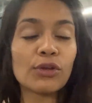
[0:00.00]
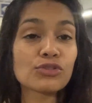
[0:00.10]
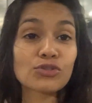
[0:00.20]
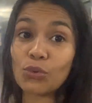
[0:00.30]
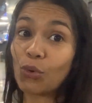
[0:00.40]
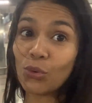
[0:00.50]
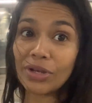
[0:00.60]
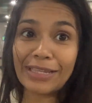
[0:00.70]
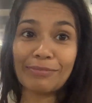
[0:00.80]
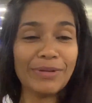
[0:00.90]
So
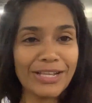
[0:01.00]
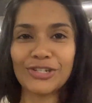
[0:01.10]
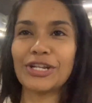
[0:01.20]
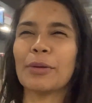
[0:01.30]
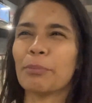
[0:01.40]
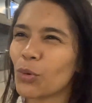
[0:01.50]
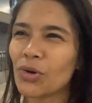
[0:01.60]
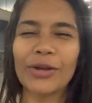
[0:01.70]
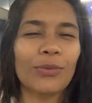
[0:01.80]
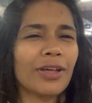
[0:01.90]
holy, beach day, pool
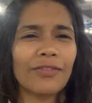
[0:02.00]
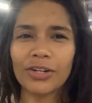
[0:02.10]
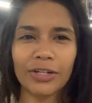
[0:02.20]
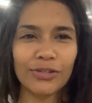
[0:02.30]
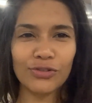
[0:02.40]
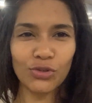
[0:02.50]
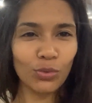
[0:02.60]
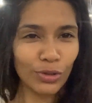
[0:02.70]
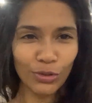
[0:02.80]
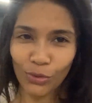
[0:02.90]
day, whatever it is, you
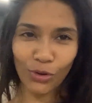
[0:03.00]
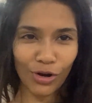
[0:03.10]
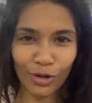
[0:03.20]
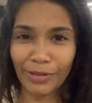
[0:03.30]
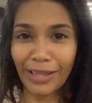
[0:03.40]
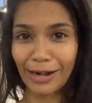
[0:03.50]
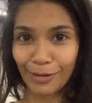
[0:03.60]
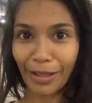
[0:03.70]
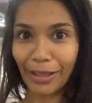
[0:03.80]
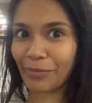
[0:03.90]
will no longer be
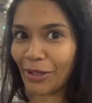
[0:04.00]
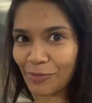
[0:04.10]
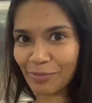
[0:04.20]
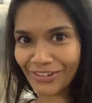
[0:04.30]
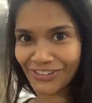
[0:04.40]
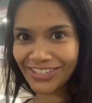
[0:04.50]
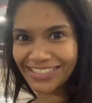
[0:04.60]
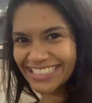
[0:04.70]
held back by your period.